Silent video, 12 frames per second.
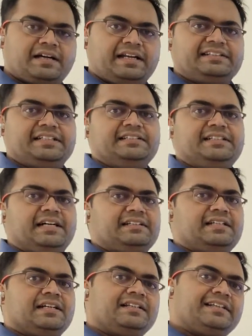collecting
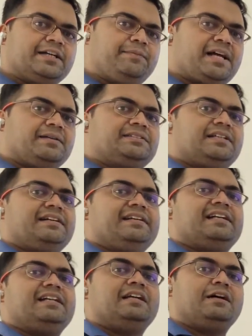duct, then it becomes the
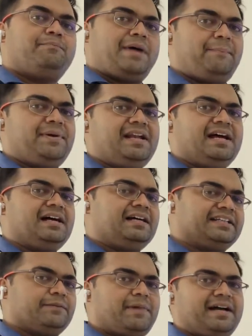renal
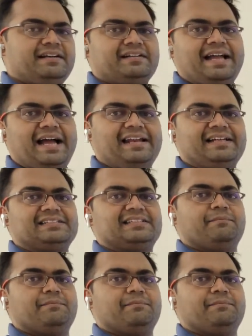papilla, then minor calyx,